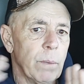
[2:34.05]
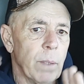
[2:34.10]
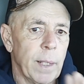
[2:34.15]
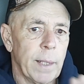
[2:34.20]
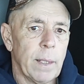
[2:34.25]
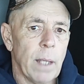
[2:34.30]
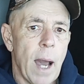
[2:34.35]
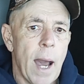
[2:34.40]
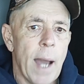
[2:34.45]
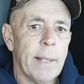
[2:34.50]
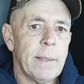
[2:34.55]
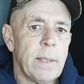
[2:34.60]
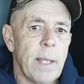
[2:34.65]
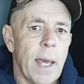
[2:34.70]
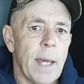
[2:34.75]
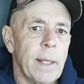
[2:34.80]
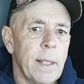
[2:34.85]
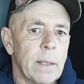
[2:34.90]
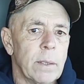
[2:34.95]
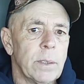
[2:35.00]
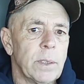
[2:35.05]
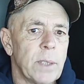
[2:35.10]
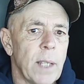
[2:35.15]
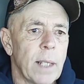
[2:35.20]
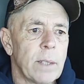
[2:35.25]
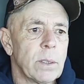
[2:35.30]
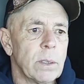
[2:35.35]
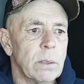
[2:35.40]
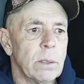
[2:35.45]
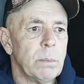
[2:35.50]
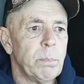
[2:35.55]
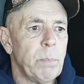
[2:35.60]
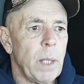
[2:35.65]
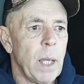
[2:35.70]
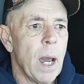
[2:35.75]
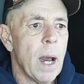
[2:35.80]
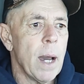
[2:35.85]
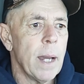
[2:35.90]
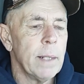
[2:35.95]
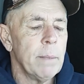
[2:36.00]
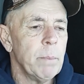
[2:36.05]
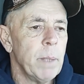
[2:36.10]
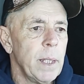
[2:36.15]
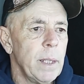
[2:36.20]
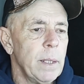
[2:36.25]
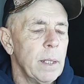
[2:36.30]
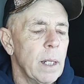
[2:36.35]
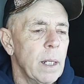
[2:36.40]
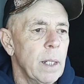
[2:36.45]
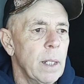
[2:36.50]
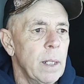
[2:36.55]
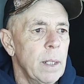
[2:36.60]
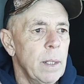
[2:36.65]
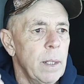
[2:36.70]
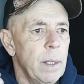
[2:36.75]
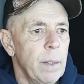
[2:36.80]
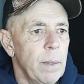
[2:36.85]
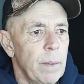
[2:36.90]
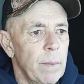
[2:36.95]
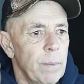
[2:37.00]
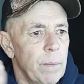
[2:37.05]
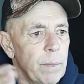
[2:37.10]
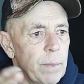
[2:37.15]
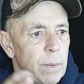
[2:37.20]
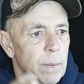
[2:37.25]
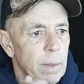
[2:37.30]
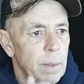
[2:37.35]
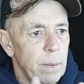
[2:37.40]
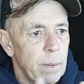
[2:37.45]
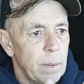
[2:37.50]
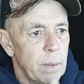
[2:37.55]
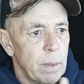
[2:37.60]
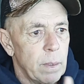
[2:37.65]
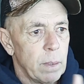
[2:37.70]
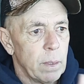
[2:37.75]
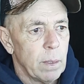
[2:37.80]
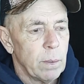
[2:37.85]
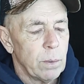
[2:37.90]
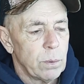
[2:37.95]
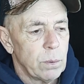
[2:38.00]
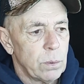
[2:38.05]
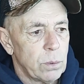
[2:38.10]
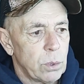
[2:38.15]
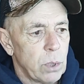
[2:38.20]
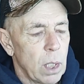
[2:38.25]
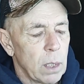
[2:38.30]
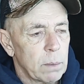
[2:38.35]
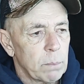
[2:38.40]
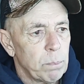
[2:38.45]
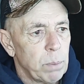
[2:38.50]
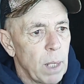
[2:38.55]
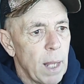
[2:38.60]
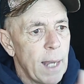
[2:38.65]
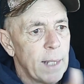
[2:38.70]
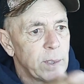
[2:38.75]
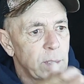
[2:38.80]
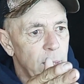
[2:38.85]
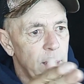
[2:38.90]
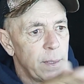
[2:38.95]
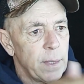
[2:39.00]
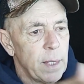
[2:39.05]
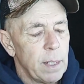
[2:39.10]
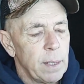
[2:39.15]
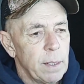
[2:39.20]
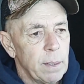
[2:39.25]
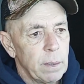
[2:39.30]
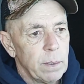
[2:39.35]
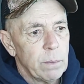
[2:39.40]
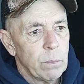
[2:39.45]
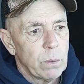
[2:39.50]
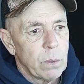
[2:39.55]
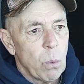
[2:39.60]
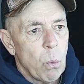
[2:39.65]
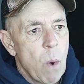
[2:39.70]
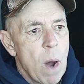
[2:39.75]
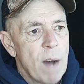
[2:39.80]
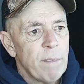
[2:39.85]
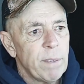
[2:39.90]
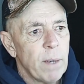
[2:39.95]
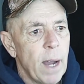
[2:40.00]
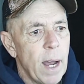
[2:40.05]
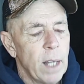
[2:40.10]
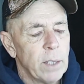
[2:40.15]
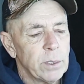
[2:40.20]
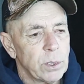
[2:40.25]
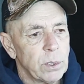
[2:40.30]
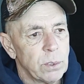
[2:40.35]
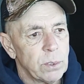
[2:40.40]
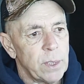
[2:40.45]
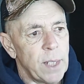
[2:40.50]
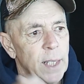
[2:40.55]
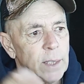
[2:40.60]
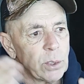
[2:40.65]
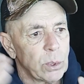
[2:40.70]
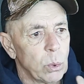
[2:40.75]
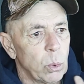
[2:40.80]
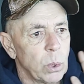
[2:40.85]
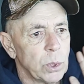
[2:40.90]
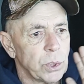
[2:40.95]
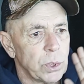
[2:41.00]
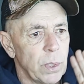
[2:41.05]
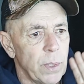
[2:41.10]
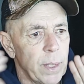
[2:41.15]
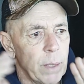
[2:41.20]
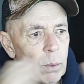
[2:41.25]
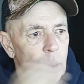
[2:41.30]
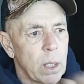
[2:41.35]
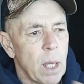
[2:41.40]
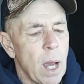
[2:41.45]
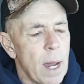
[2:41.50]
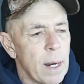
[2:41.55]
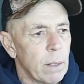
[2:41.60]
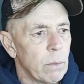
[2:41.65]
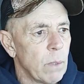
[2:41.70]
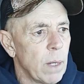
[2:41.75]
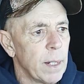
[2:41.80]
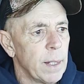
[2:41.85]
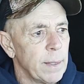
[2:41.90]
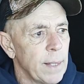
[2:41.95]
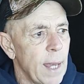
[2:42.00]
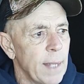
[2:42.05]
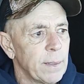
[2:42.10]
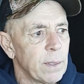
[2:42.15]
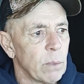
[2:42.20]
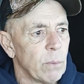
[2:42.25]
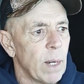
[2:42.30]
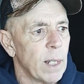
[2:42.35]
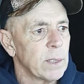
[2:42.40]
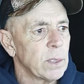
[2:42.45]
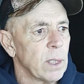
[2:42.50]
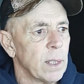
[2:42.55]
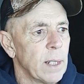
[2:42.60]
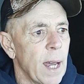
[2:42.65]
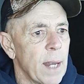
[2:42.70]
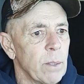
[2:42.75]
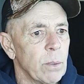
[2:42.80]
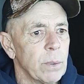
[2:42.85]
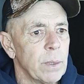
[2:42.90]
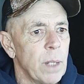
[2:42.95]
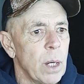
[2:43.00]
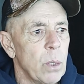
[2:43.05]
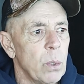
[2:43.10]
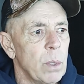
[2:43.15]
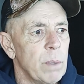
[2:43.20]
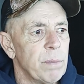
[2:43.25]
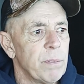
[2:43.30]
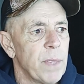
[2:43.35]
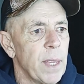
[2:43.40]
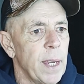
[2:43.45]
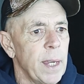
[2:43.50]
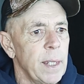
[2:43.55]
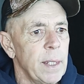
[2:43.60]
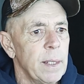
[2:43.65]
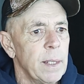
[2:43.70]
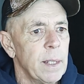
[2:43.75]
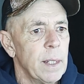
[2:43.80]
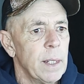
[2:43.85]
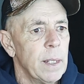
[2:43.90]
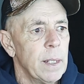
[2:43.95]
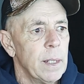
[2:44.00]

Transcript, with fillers: like I ten intersections behind me. The truck plaza and then the Waffle House was next door, so they were kind of running that direction. I don't know if they